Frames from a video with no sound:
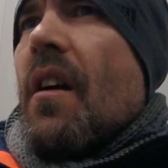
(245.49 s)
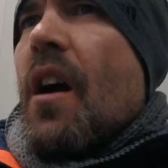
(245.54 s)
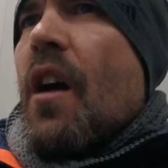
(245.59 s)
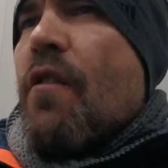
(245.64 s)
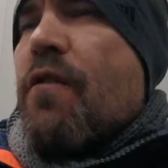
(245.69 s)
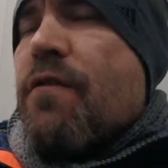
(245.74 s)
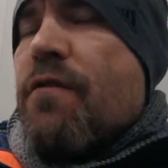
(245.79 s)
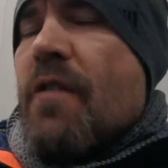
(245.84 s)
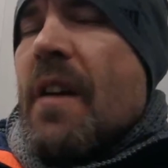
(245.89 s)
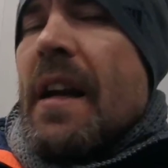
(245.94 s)
a
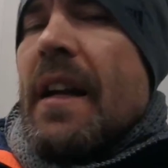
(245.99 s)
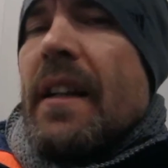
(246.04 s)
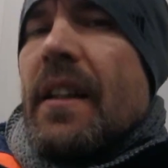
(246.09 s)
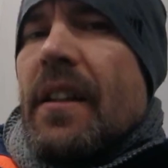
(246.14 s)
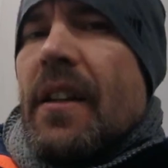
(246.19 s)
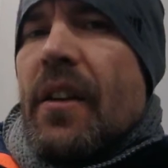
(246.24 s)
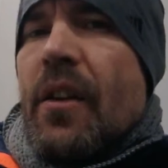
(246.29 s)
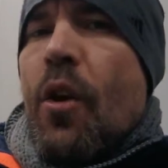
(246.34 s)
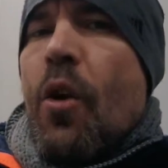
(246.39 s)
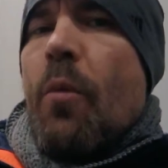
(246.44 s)

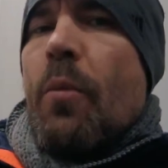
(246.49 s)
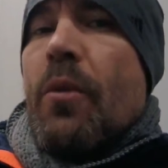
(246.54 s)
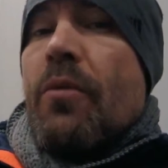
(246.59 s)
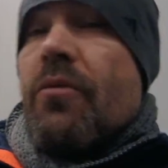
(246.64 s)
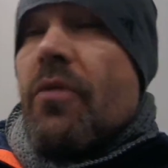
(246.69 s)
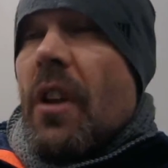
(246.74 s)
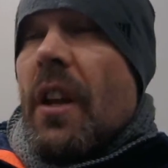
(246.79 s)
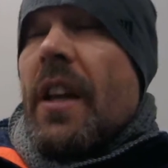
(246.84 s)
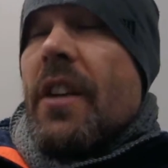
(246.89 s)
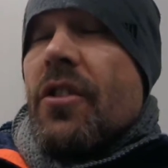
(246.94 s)
frank and
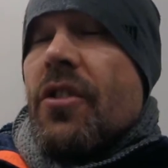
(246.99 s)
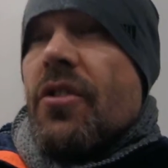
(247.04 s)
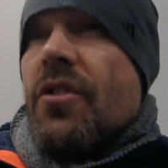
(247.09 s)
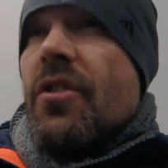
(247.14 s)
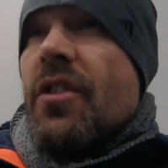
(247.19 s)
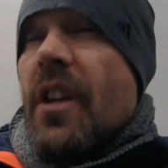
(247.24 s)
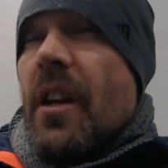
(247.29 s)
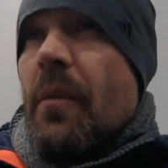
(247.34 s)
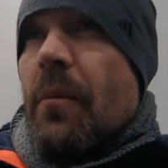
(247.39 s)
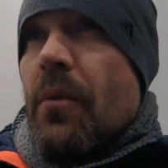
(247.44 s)
open
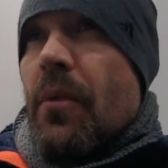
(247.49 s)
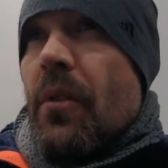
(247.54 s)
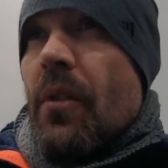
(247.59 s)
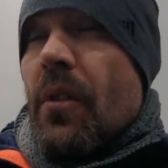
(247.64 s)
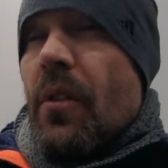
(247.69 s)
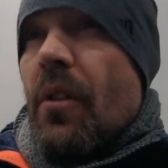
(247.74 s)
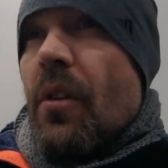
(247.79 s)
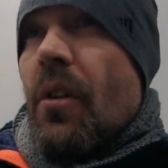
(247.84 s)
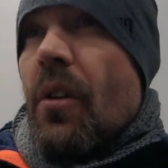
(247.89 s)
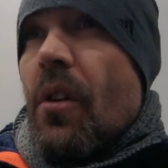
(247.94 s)
relationship
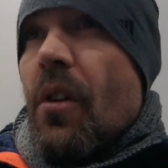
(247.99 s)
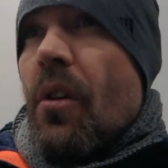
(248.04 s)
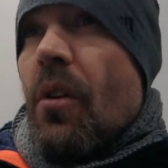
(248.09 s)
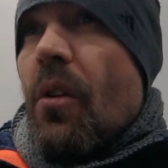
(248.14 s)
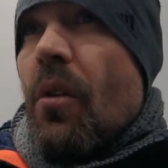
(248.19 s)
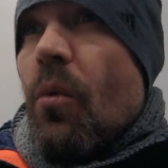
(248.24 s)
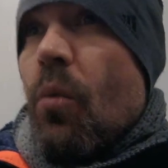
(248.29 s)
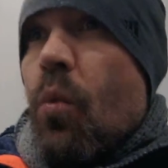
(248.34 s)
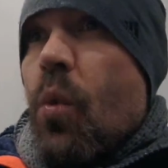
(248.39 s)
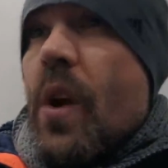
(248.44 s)

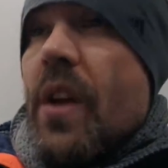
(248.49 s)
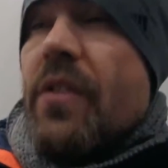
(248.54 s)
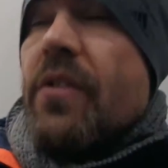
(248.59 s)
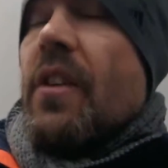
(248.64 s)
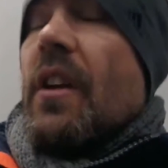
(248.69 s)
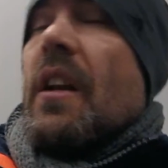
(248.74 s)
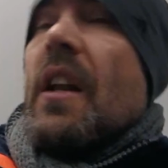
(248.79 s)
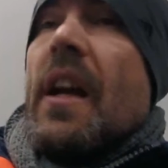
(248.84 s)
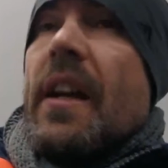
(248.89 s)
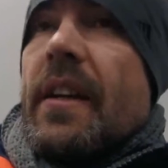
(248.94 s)
with
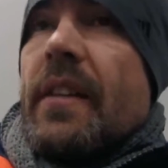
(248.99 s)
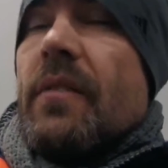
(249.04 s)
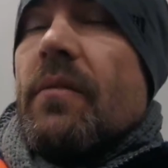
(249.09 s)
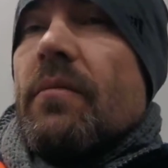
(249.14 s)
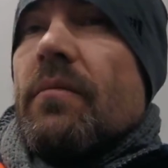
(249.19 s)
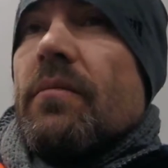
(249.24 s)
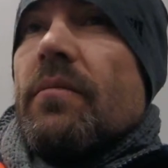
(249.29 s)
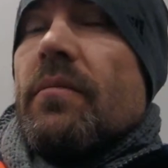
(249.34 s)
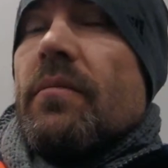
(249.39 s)
the client.